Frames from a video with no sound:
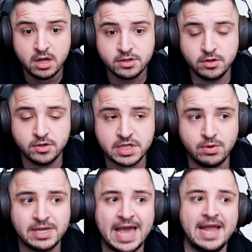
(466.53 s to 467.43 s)
So you're
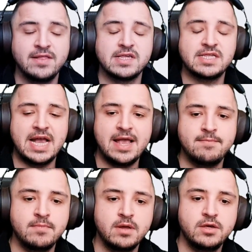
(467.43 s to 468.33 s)
still getting the
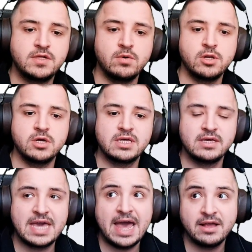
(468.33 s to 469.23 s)
same, you're still going to
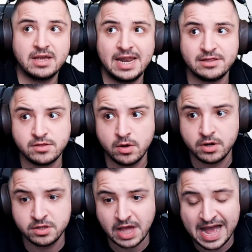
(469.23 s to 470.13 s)
get collector
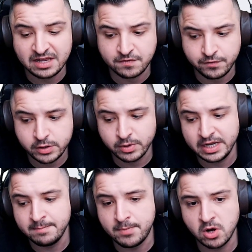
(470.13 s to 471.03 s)
tokens as
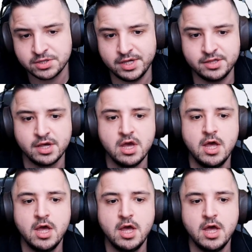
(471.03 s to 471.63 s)
frequently in boxes,